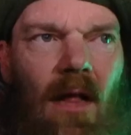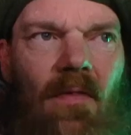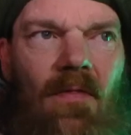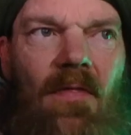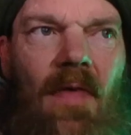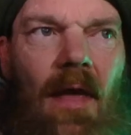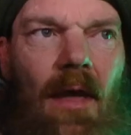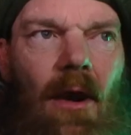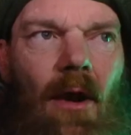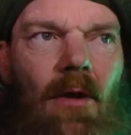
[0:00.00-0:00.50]

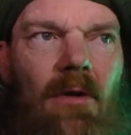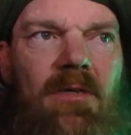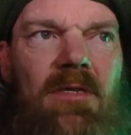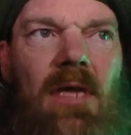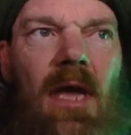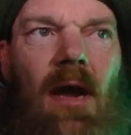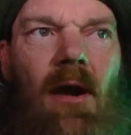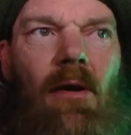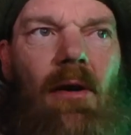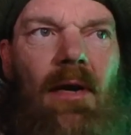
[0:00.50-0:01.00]
They are
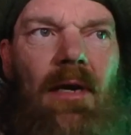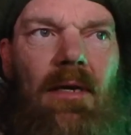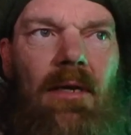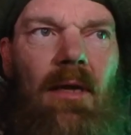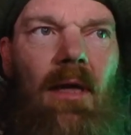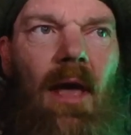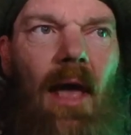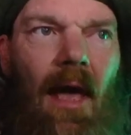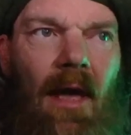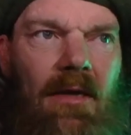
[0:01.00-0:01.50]

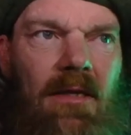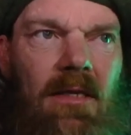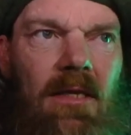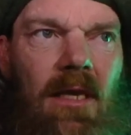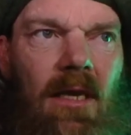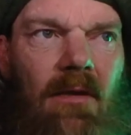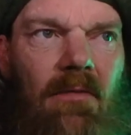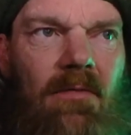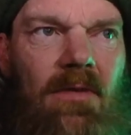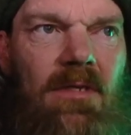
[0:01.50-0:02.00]
daring and
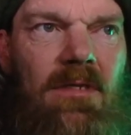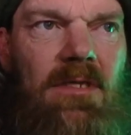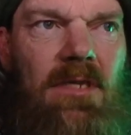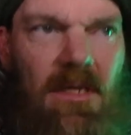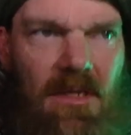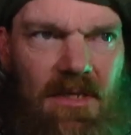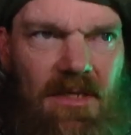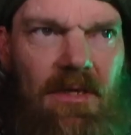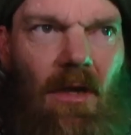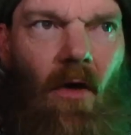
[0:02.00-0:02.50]
given
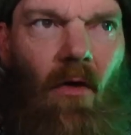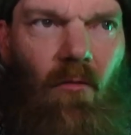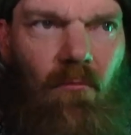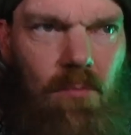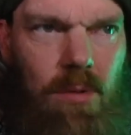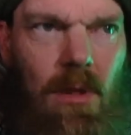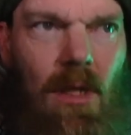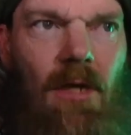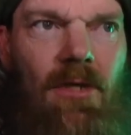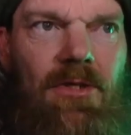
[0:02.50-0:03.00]
to
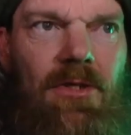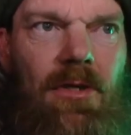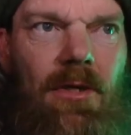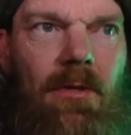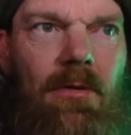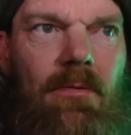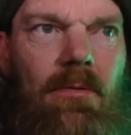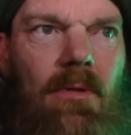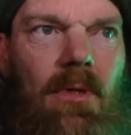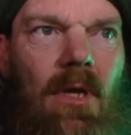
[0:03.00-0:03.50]

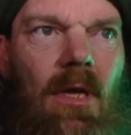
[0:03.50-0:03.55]
self-pleasure.